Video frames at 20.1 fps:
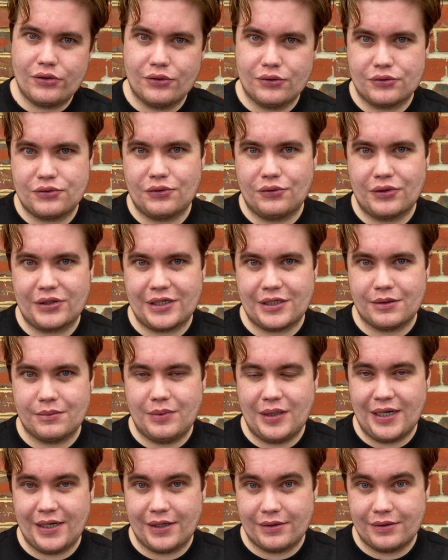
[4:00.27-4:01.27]
talking
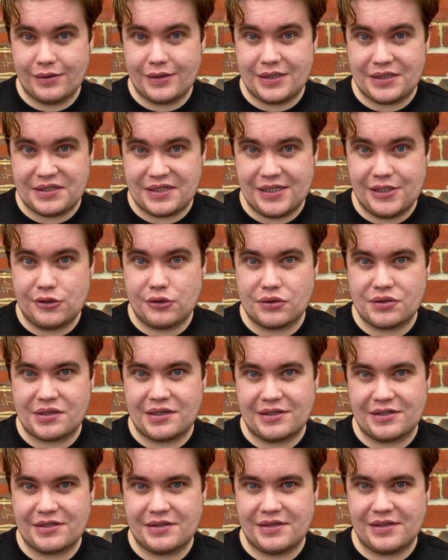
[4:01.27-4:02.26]
about is interesting
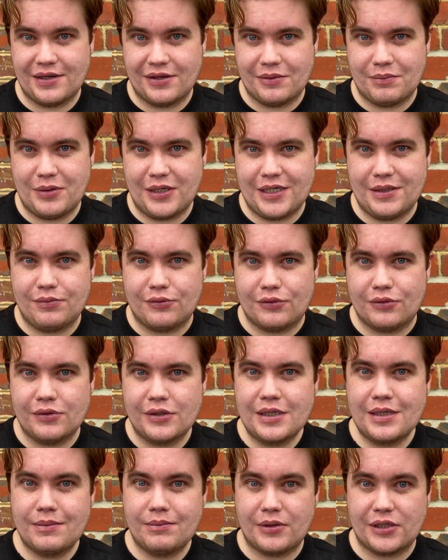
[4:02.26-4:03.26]
to the other people
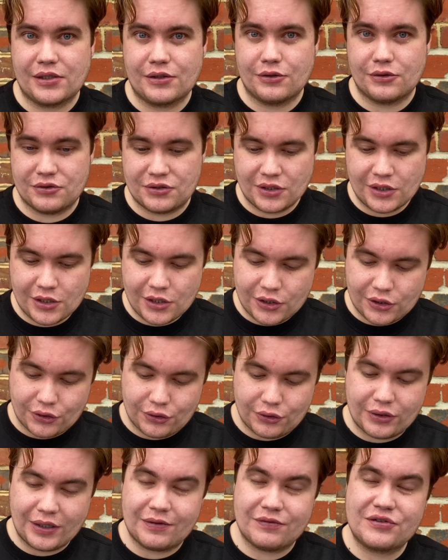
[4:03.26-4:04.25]
because you
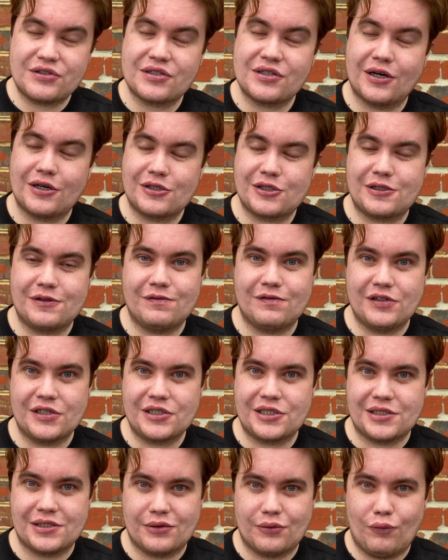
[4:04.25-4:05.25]
have such conviction
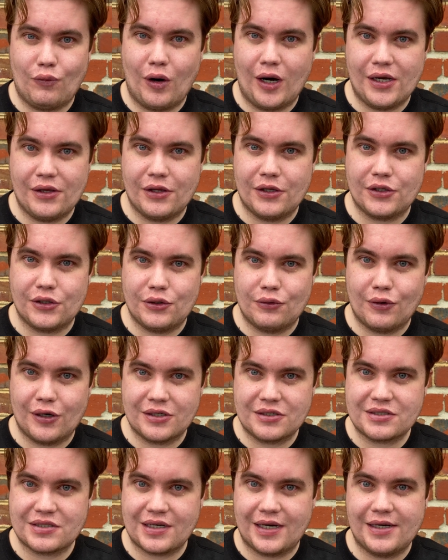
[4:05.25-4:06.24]
in the way that you are
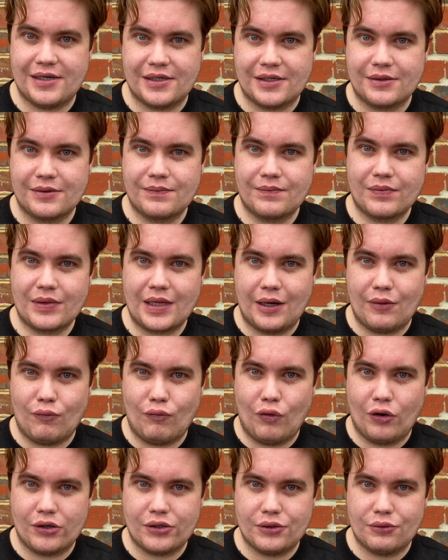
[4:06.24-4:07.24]
saying and
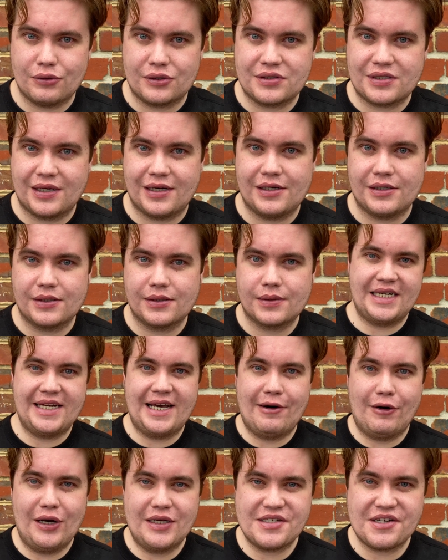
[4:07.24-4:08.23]
what you are saying. Now,
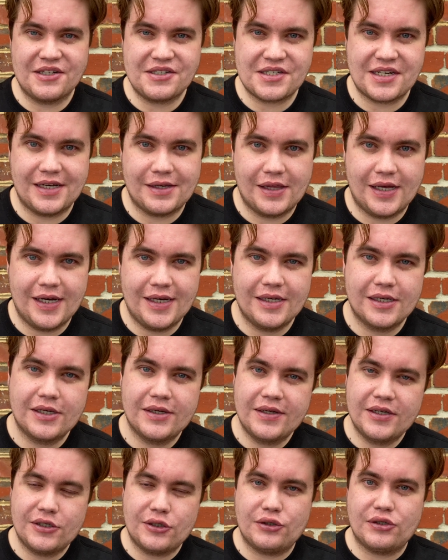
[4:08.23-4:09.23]
as I say that,
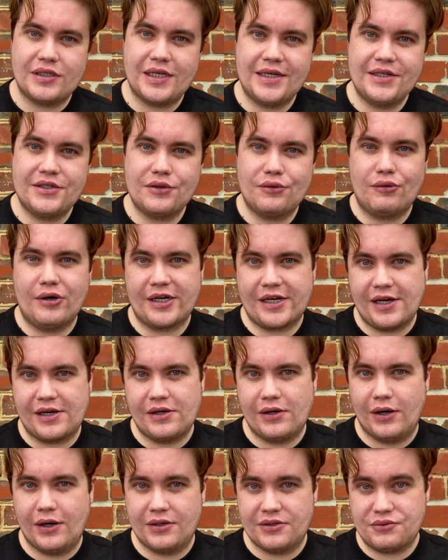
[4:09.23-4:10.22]
you need to
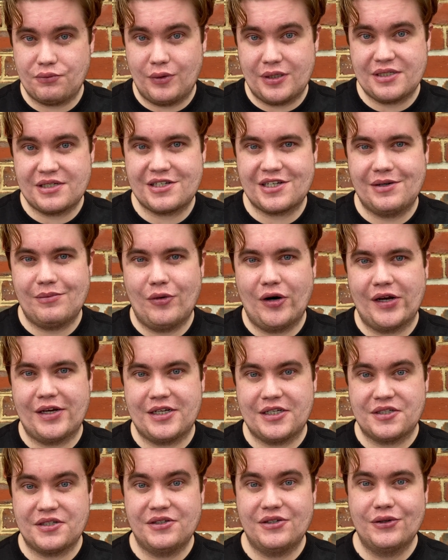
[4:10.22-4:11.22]
recognize when someone
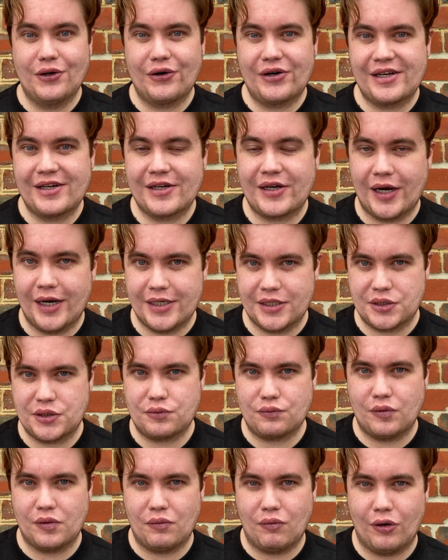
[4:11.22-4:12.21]
is not engaged
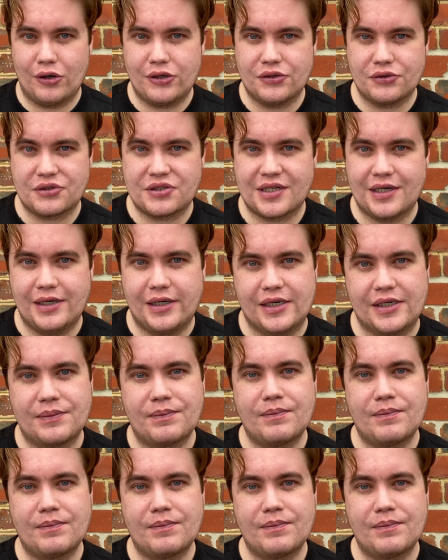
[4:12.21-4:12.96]
with what you're saying.